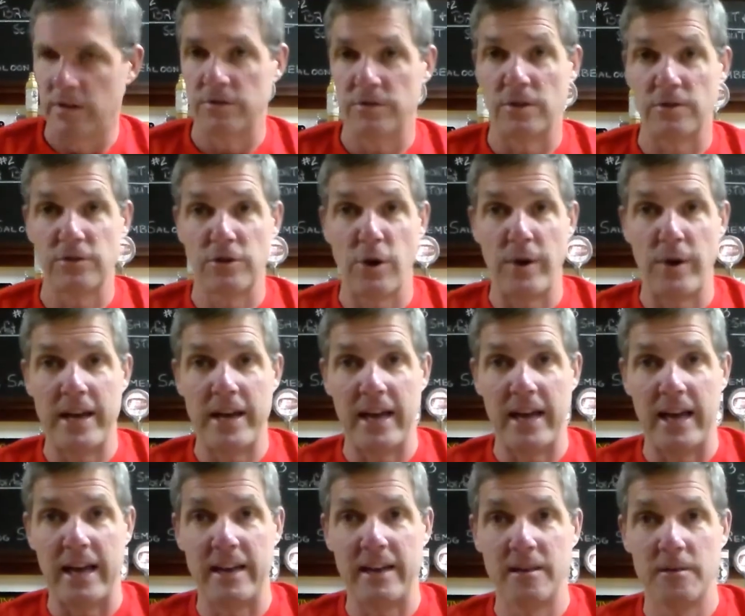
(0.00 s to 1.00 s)
So let's go
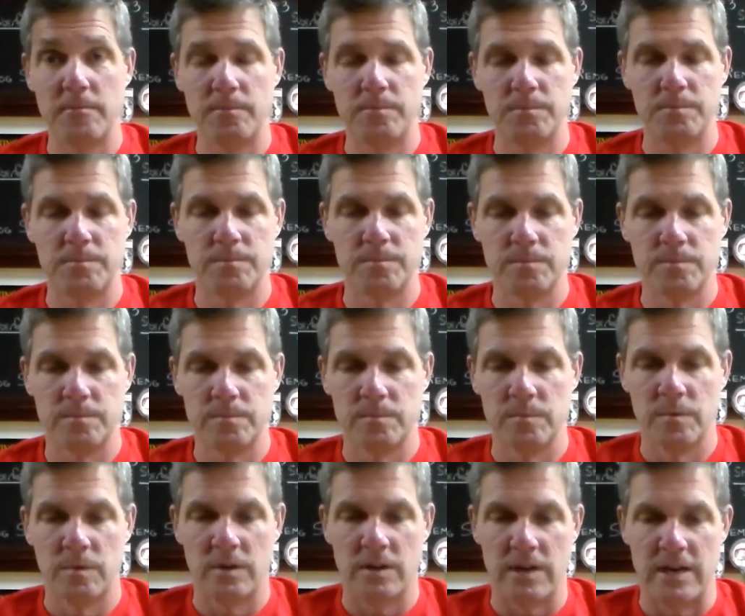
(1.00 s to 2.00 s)
ahead.
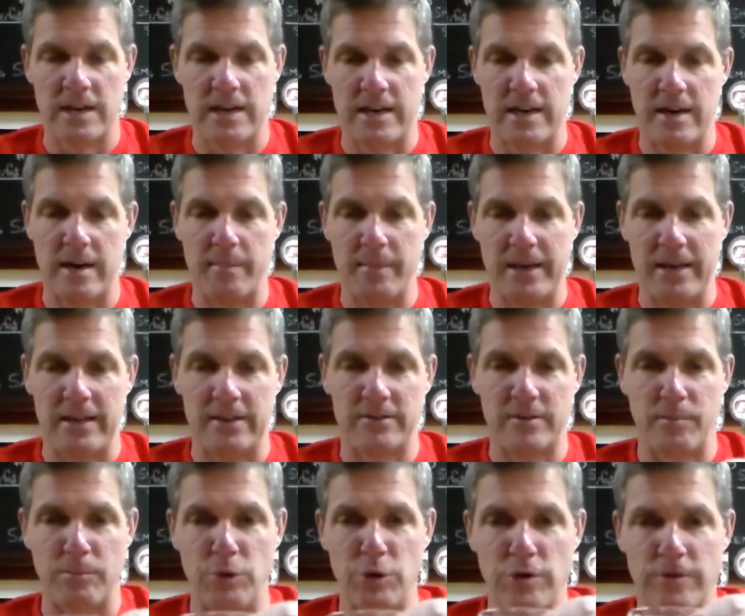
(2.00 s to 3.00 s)
I mean, it's
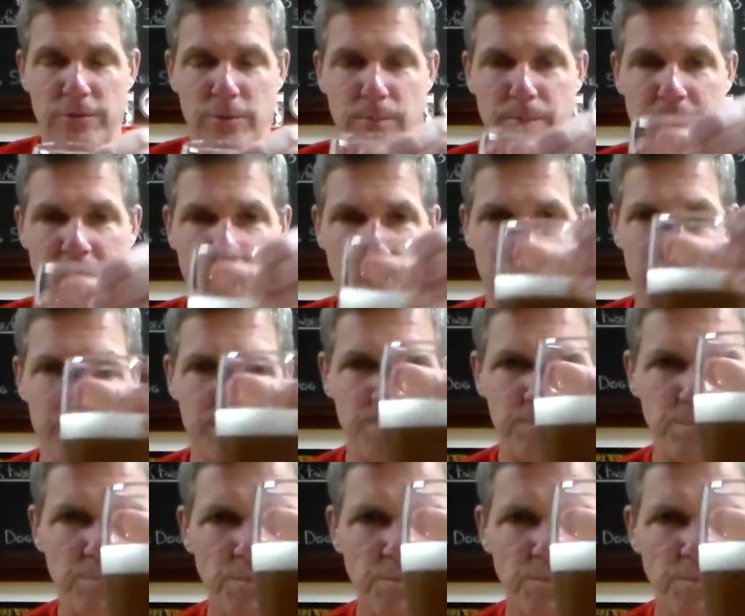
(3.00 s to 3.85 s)
a beautiful beer.